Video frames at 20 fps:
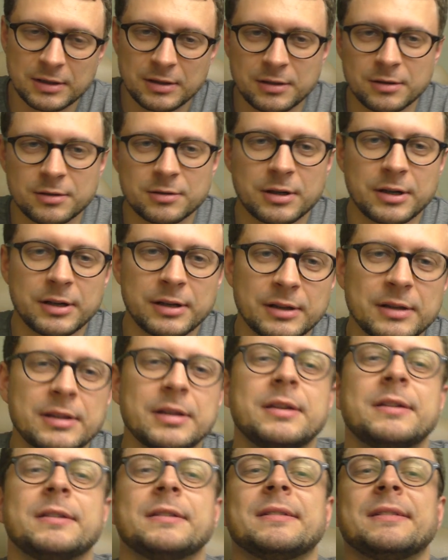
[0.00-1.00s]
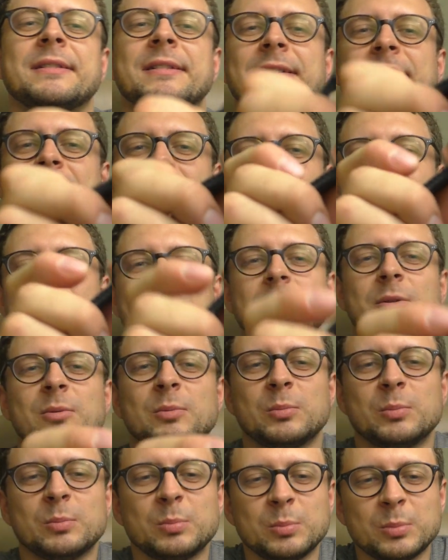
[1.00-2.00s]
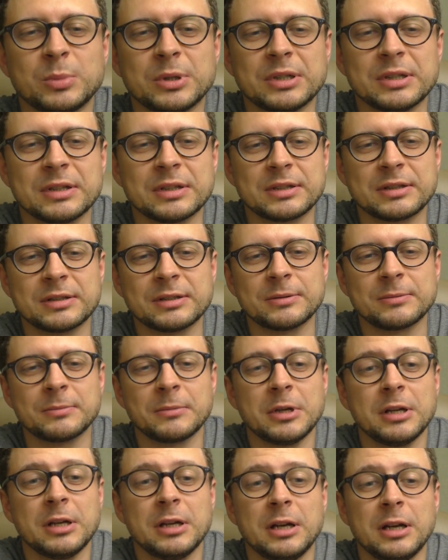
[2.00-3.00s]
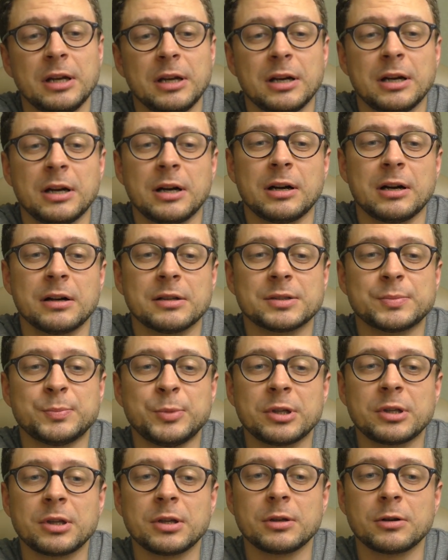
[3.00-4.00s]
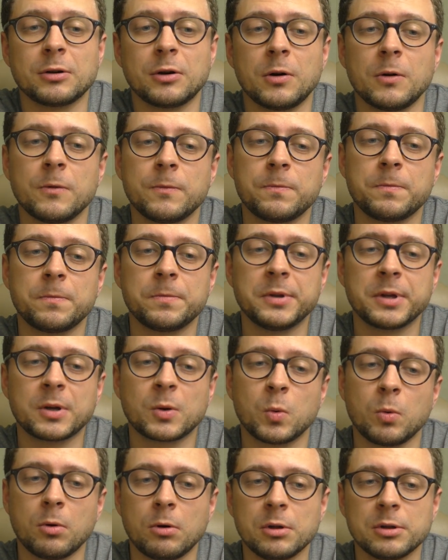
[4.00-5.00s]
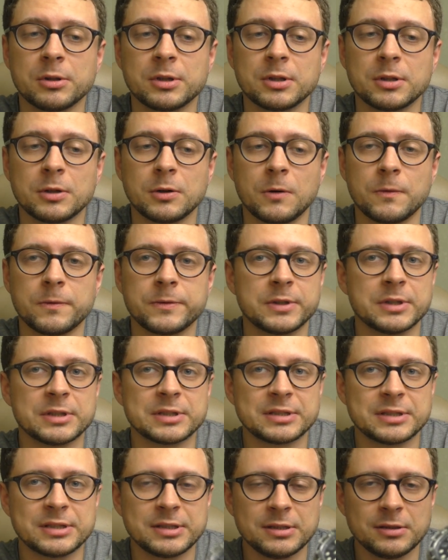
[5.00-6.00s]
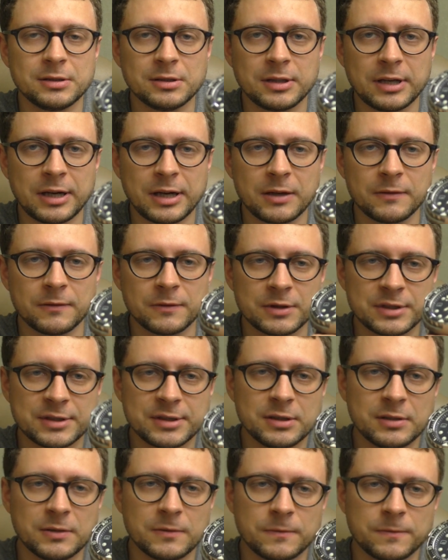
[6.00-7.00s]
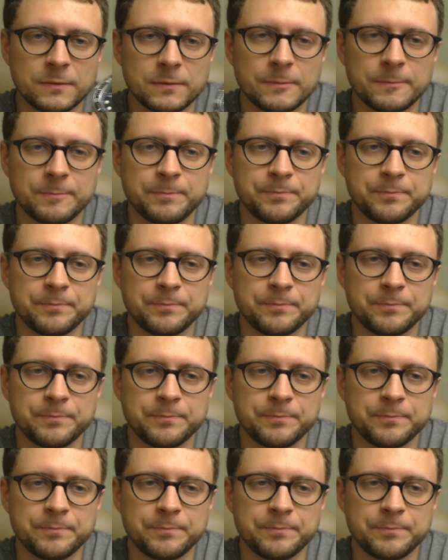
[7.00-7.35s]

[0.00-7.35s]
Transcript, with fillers: Right. But uh, speaking of the quality of the Steel Dive itself,